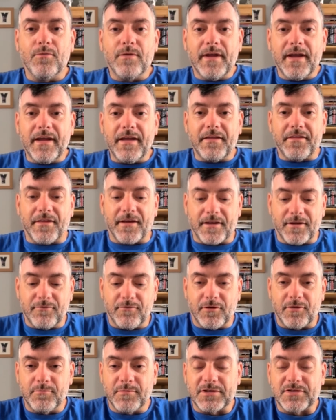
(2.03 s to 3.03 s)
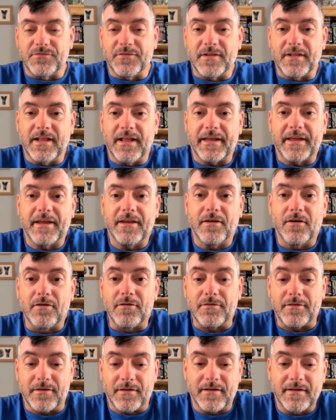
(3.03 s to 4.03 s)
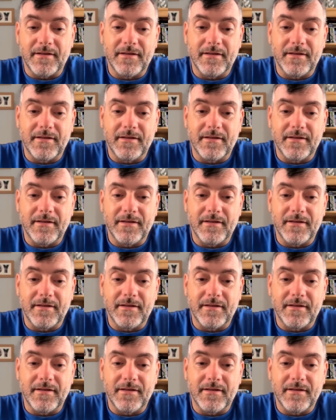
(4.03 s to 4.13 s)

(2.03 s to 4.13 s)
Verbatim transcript: Hey, thank you very much for clicking on.